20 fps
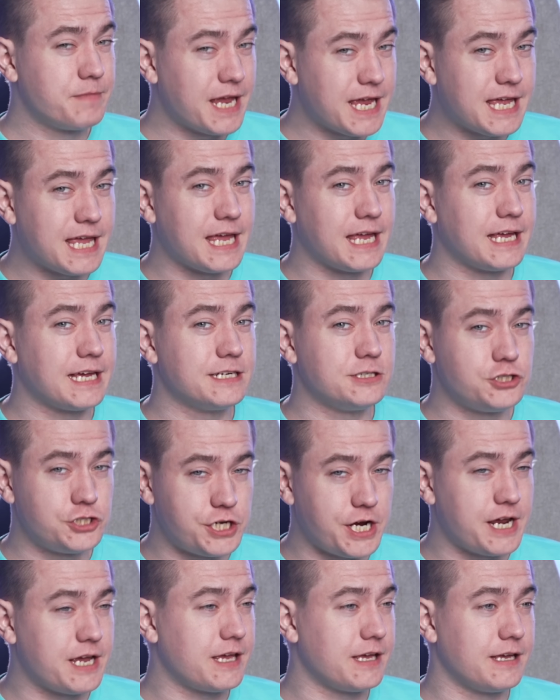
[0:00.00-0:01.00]
making and
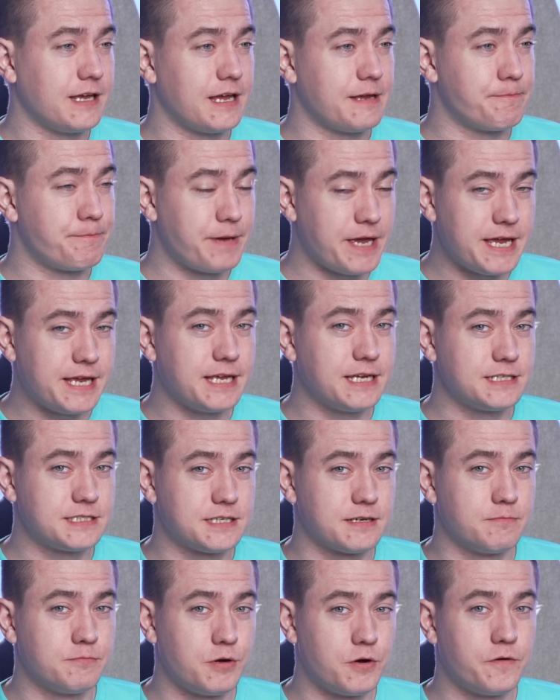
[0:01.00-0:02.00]
shaking and baking
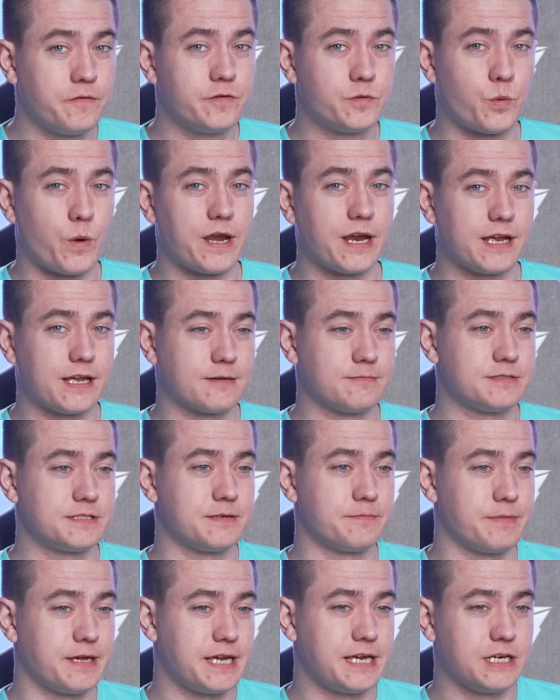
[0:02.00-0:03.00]
some moves when it comes
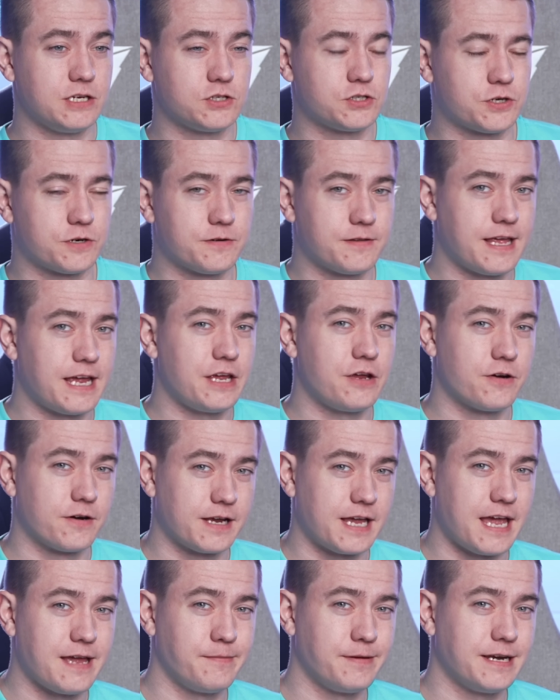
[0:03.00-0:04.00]
to making sure that your
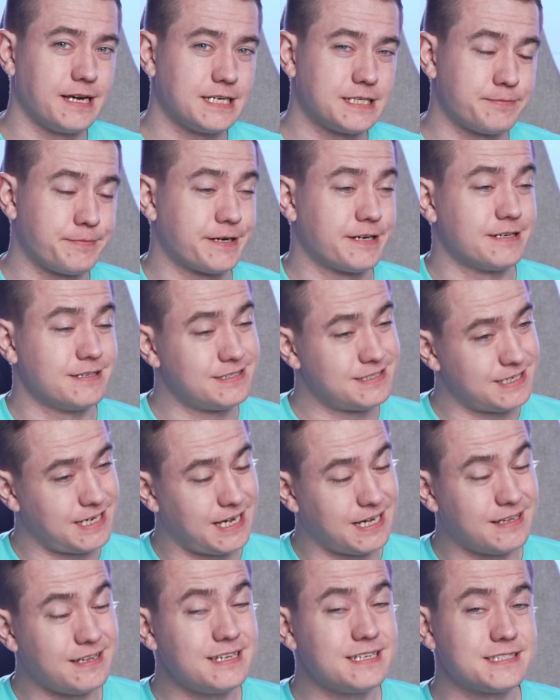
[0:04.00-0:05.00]
gaming experience,
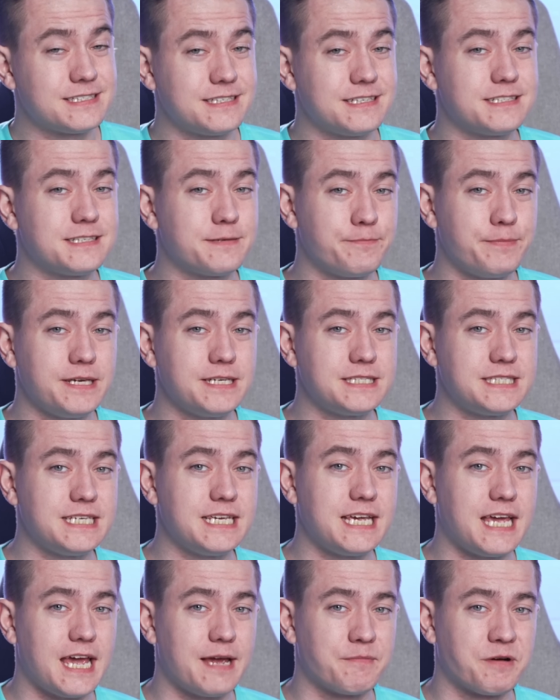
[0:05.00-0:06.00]
at least as a
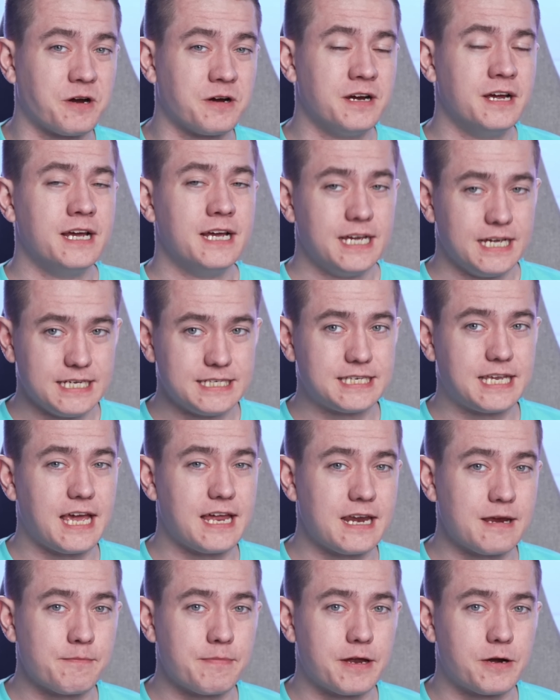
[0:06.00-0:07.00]
PC gamer, is
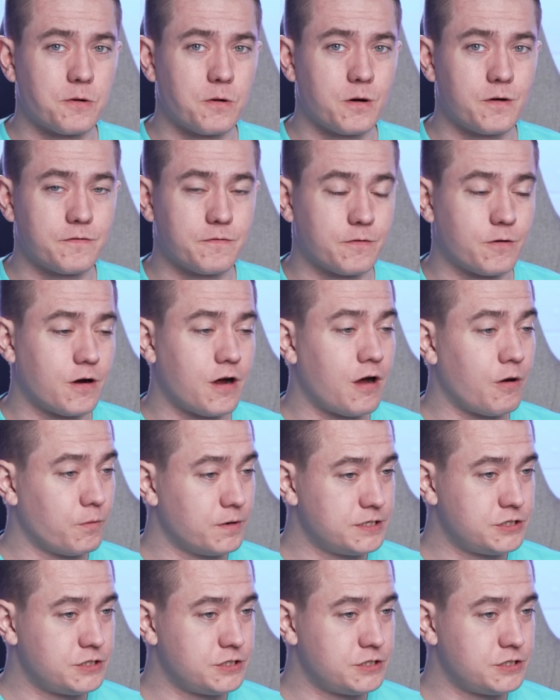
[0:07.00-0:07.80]
getting better overall,